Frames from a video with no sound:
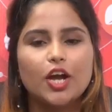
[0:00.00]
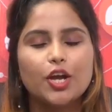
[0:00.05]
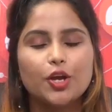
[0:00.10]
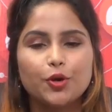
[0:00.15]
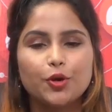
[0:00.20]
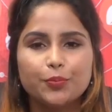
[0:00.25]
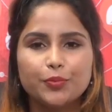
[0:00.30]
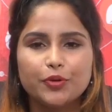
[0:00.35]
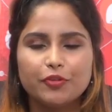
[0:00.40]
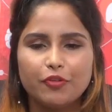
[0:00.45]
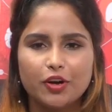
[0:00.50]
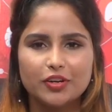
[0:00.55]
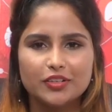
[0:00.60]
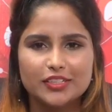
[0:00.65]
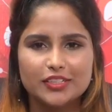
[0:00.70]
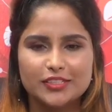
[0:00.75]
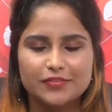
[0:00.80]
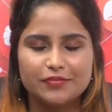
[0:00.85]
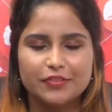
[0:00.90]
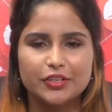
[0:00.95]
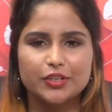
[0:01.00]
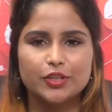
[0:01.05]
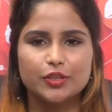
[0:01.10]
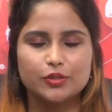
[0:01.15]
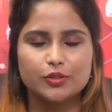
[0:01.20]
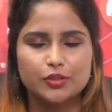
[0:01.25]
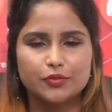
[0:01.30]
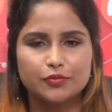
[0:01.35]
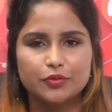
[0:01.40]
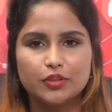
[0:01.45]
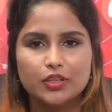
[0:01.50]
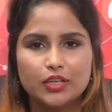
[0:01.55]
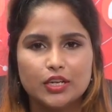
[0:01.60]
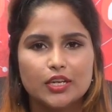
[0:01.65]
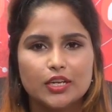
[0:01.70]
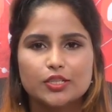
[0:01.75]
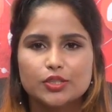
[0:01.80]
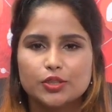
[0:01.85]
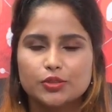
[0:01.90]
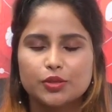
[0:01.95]
I hope you found this video useful.
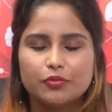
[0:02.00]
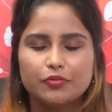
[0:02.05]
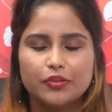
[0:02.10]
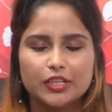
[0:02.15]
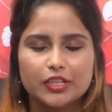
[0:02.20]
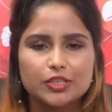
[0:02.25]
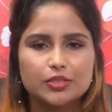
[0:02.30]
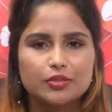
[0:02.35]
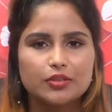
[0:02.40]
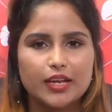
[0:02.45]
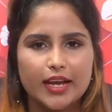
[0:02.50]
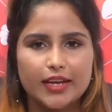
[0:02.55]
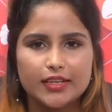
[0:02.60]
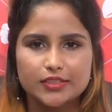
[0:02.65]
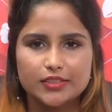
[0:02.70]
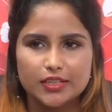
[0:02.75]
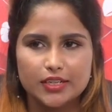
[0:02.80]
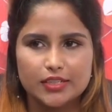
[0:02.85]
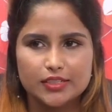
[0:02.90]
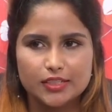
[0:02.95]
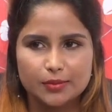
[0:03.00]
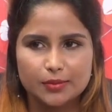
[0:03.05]
So don't forget to like, share,